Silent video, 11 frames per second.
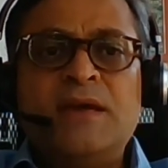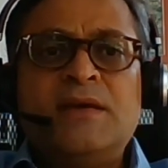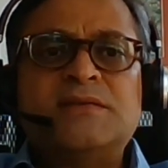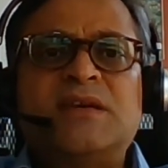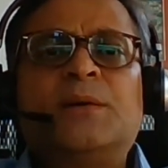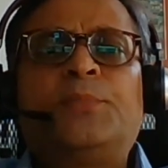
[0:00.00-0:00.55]

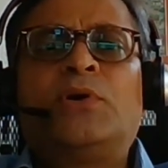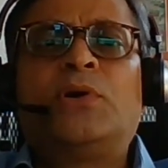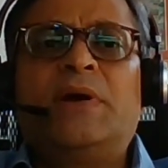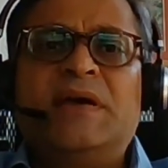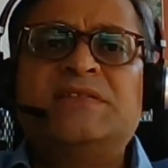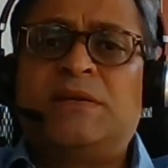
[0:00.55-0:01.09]
Singapore
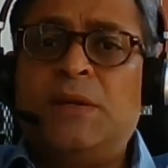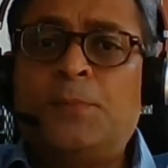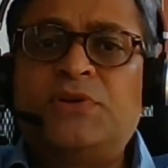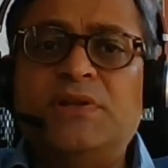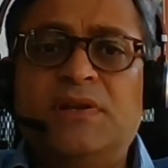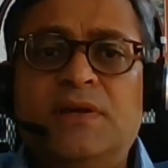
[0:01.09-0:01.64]
has
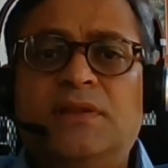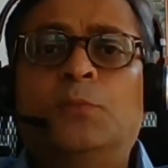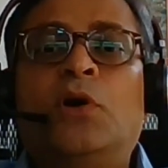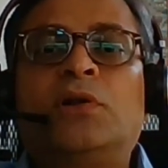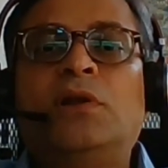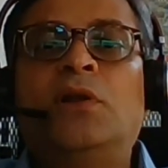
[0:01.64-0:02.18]
adopted the
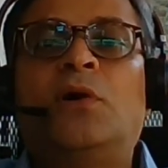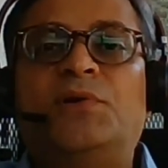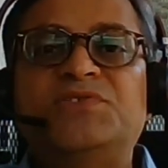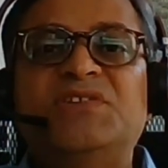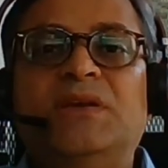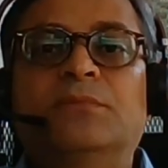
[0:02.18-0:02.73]
model law
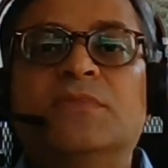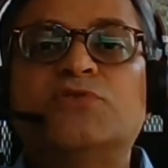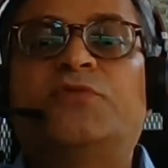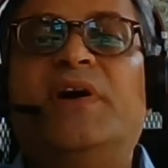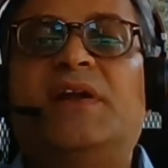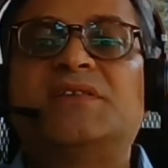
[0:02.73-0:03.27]
regime
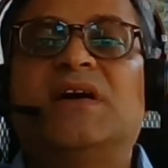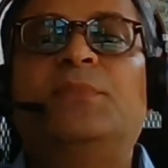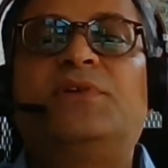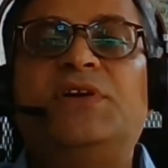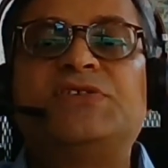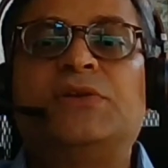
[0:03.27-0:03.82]
so far as
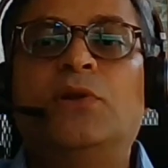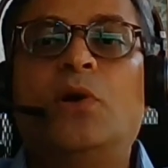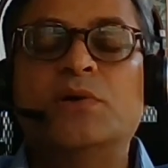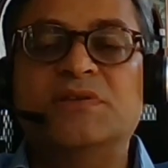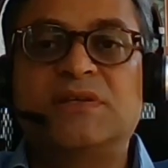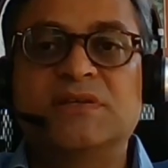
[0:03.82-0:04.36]
arbitration
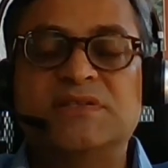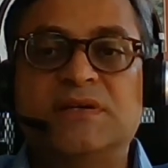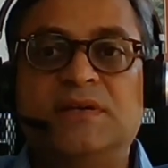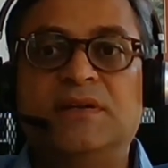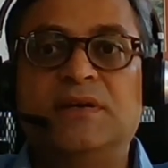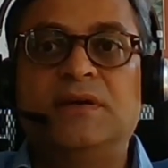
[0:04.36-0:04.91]
law is
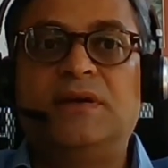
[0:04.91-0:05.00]
concerned.